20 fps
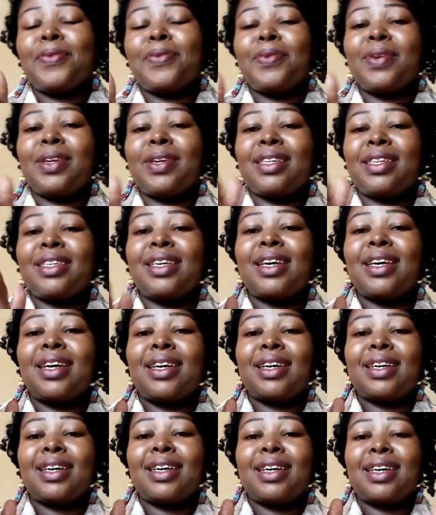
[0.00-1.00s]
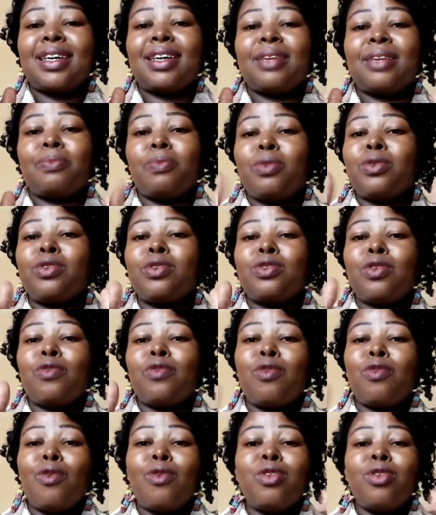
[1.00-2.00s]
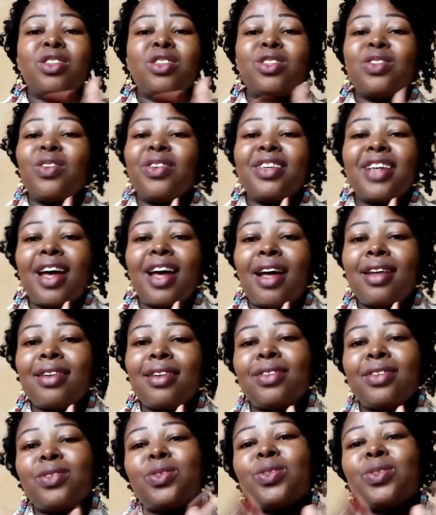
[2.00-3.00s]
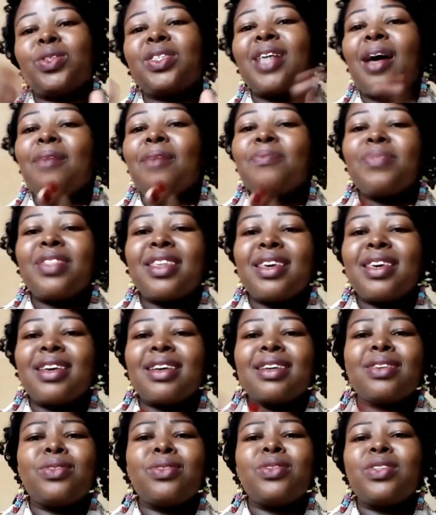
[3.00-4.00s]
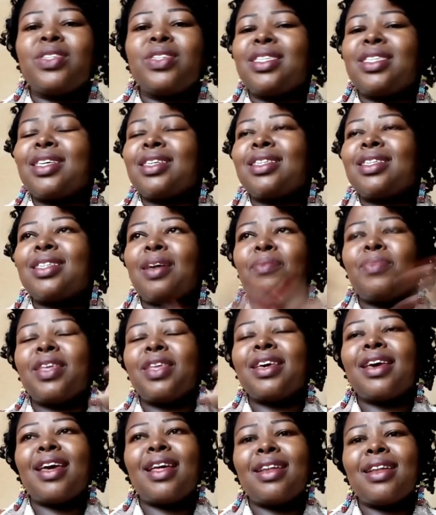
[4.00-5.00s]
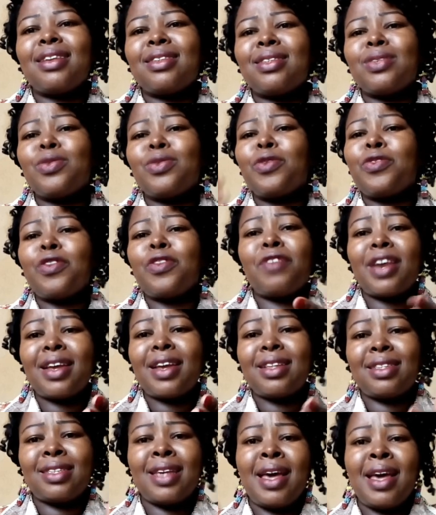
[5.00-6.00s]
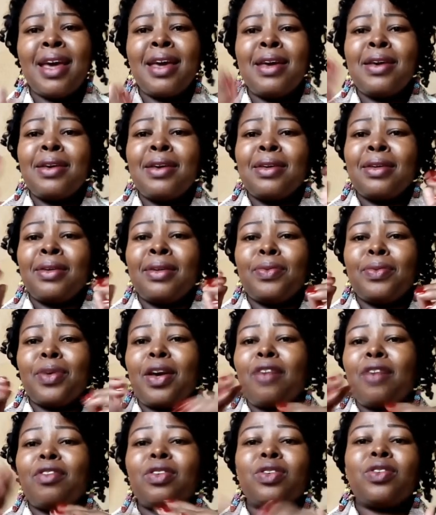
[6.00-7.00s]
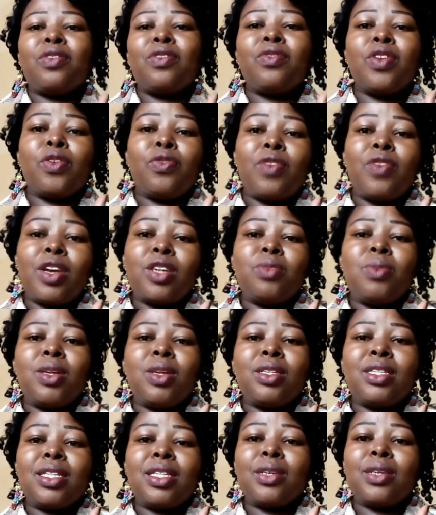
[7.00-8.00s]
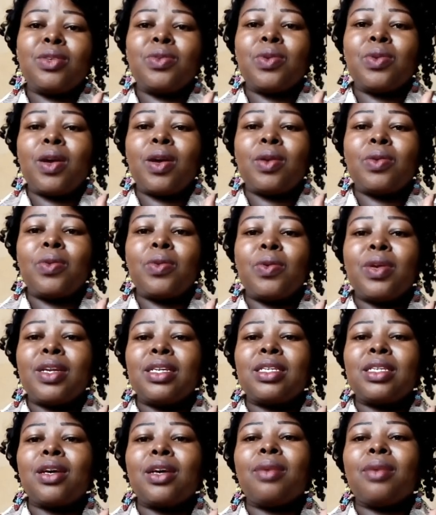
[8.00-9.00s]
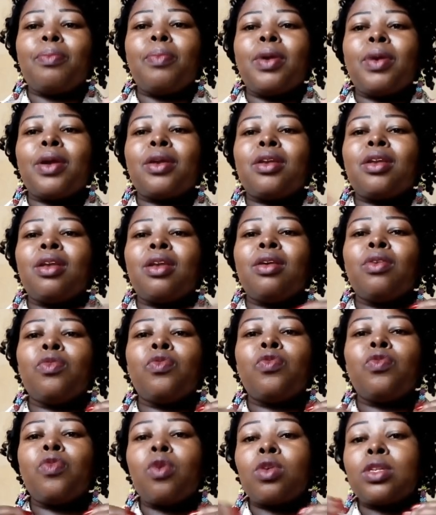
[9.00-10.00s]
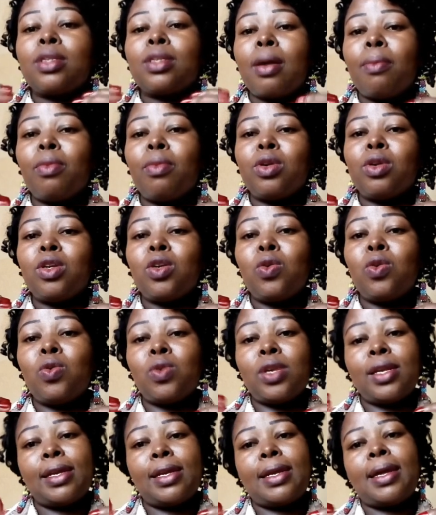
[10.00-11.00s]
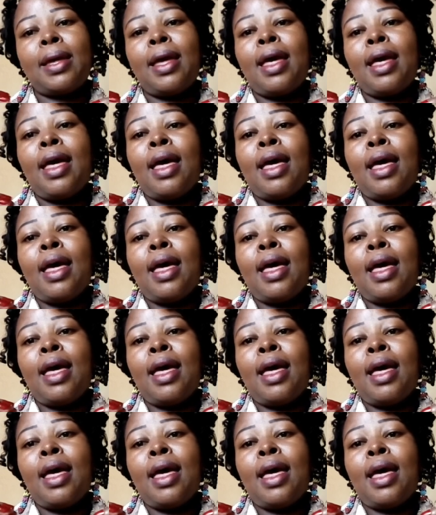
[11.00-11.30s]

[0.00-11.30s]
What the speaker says: go and take a bottle of cold soda or something, or just something else, your favorites. We have a lot of refreshments that you can go and take, but for somebody who really